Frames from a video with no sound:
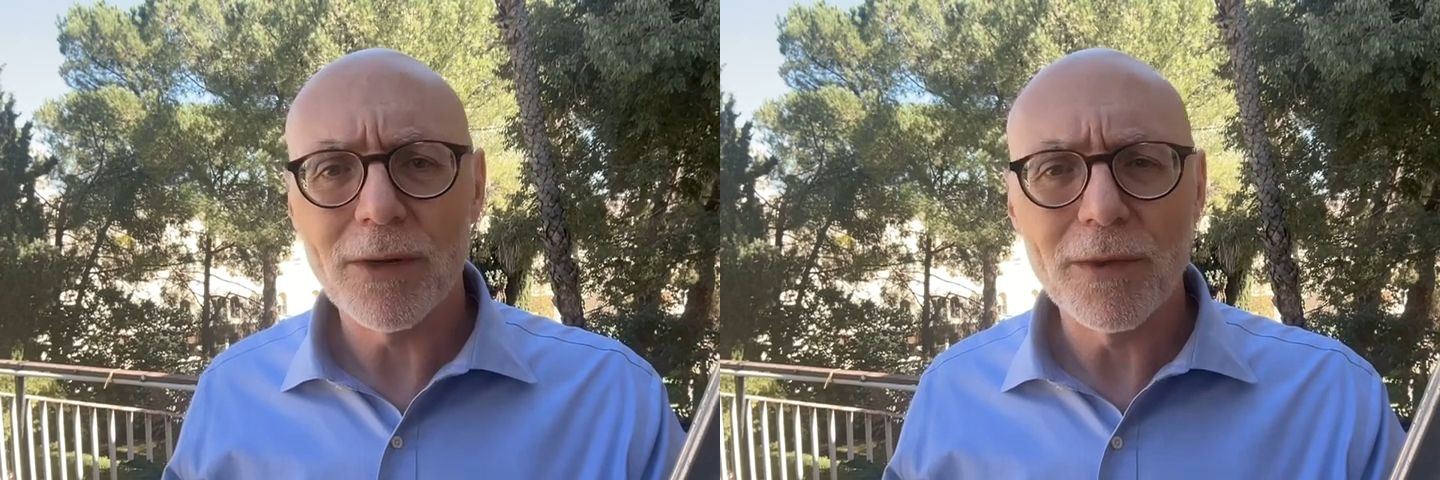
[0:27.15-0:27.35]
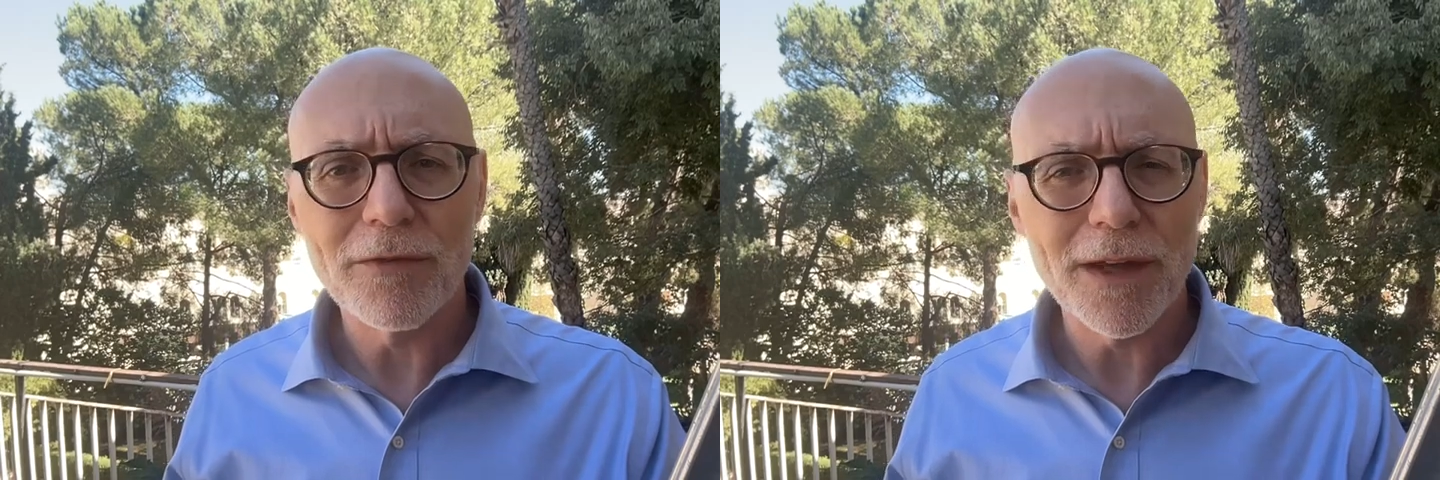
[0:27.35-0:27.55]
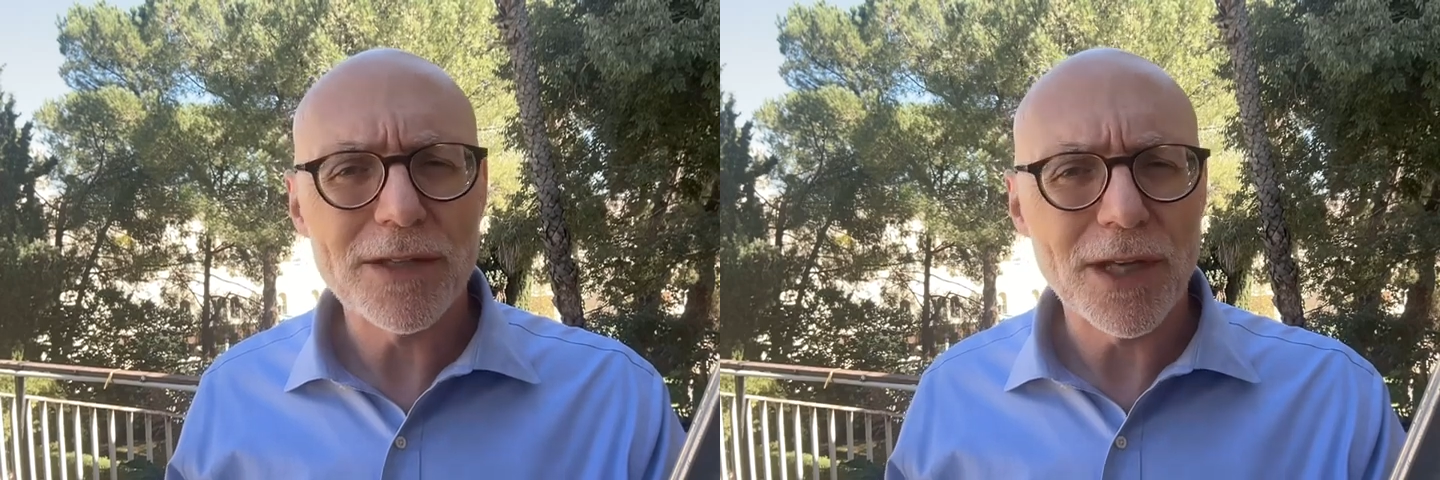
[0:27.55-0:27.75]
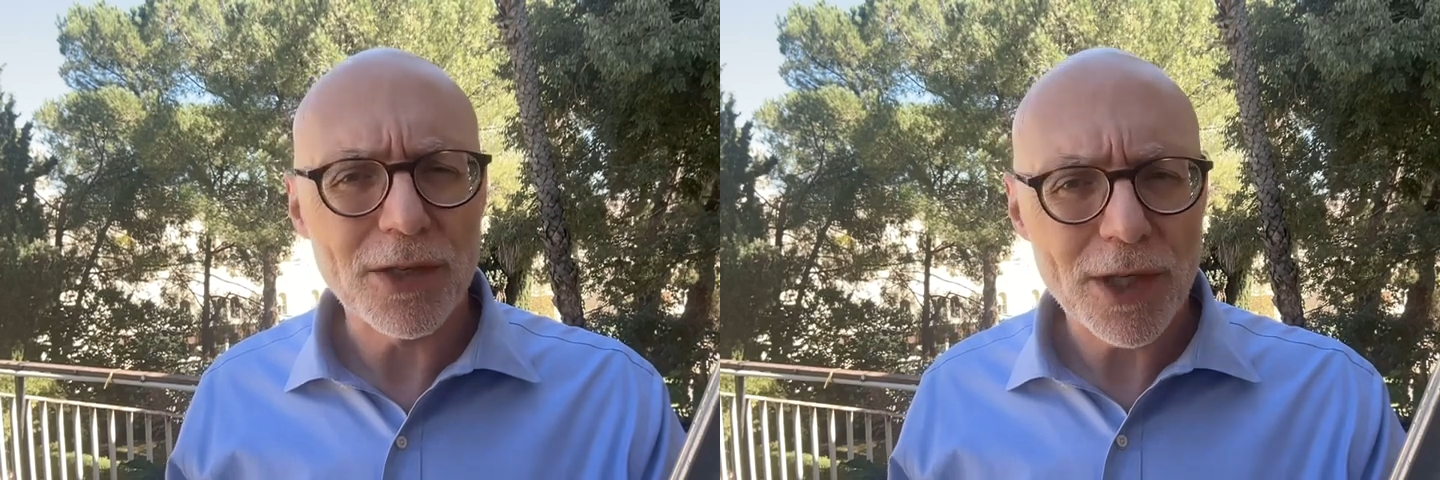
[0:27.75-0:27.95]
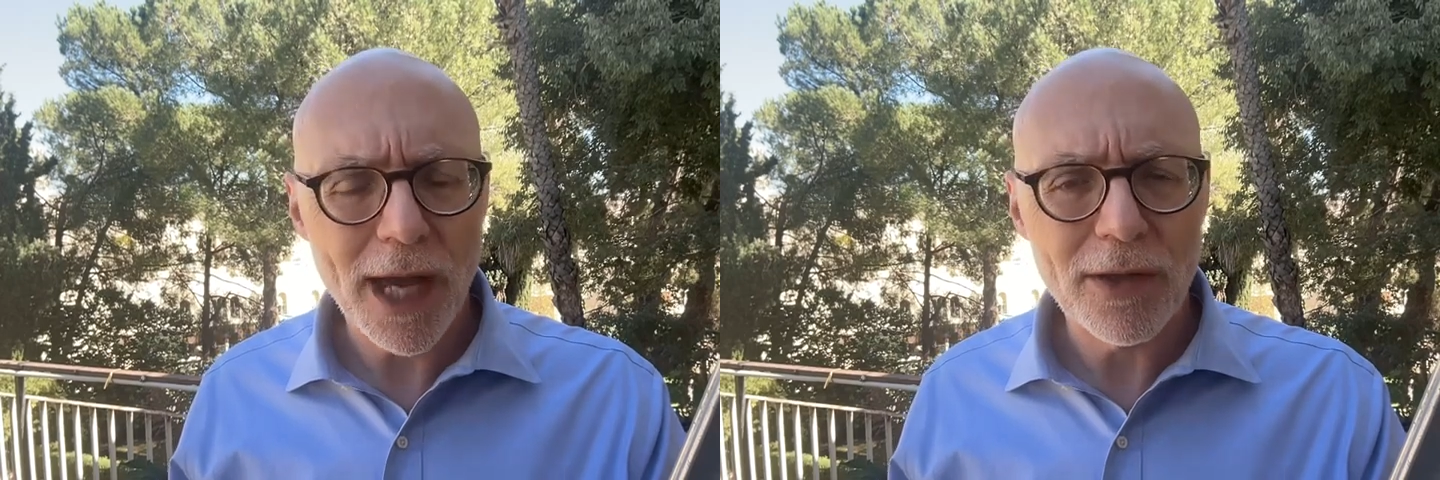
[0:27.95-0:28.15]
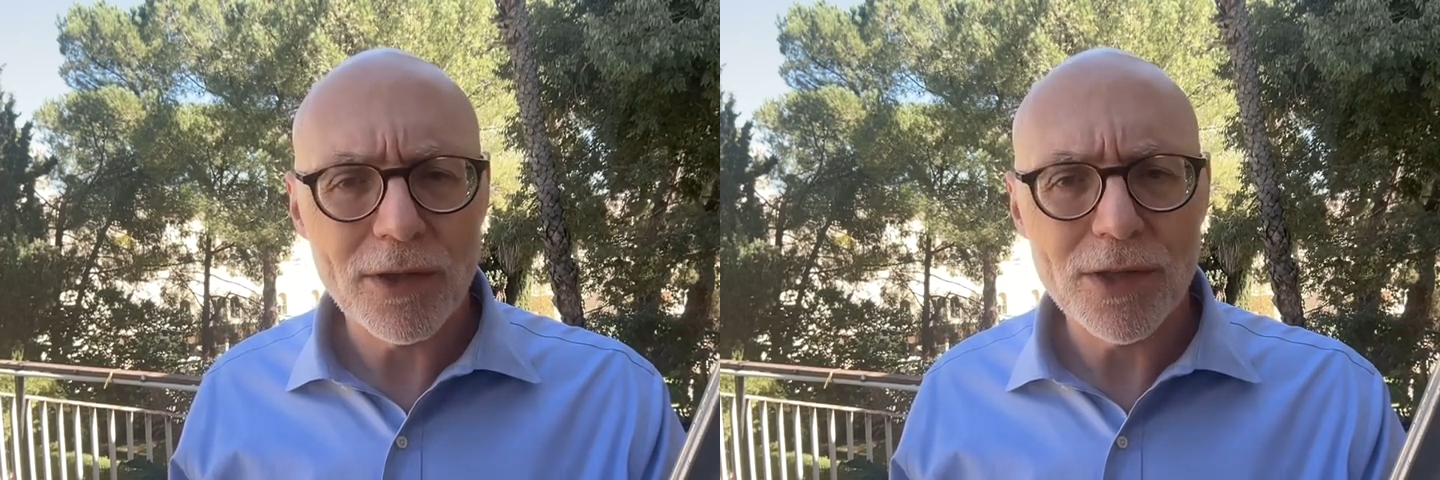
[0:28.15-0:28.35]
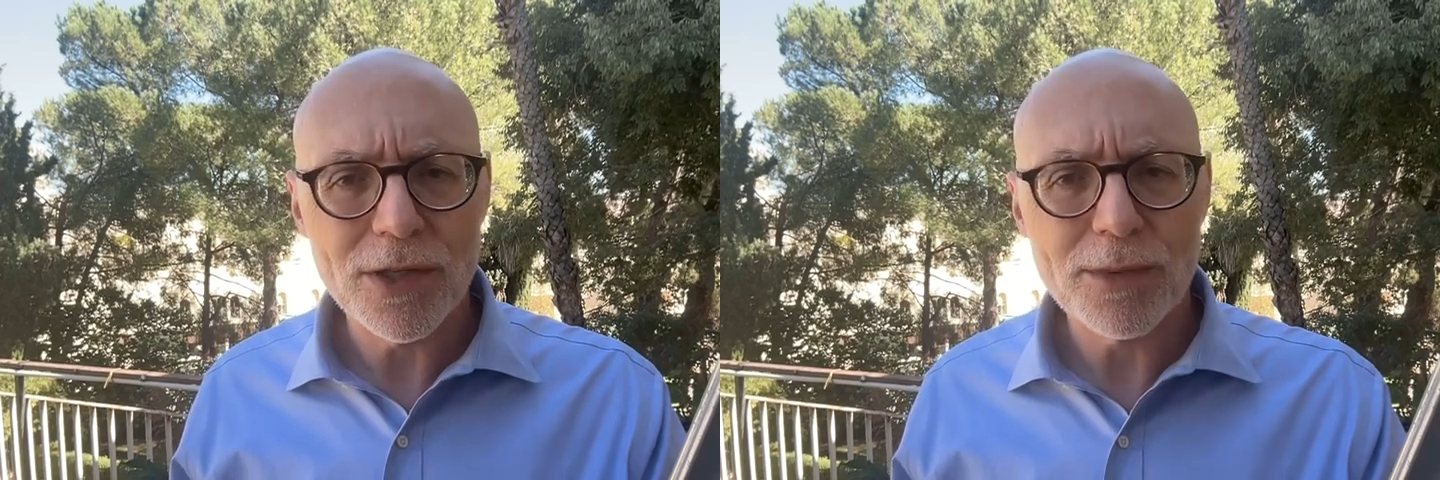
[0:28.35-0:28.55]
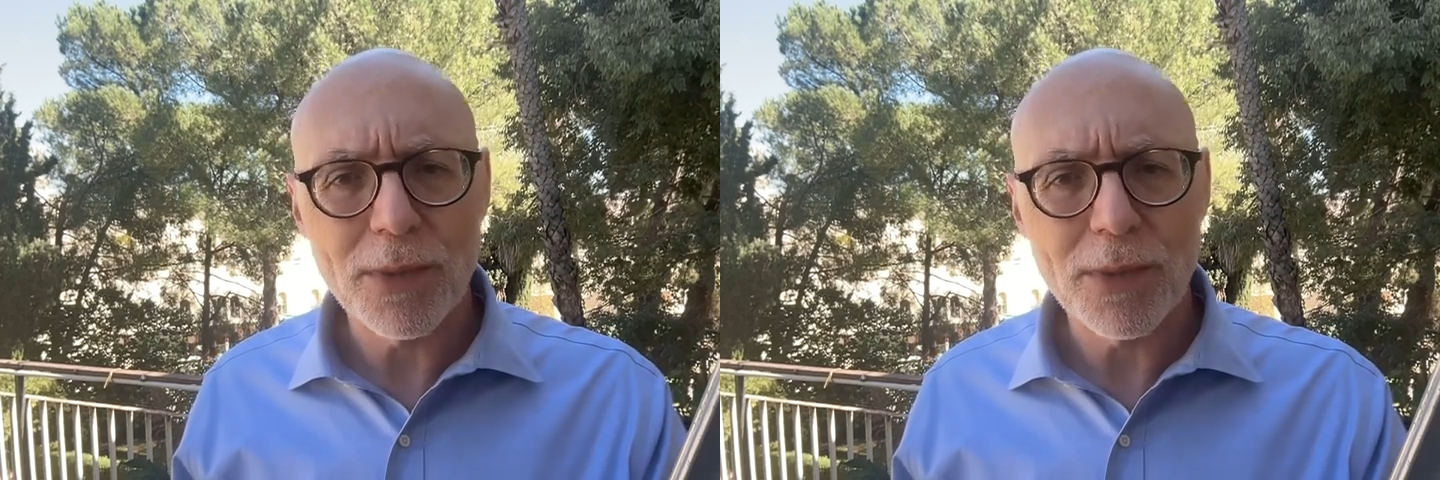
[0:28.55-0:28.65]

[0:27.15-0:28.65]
we're facing challenges,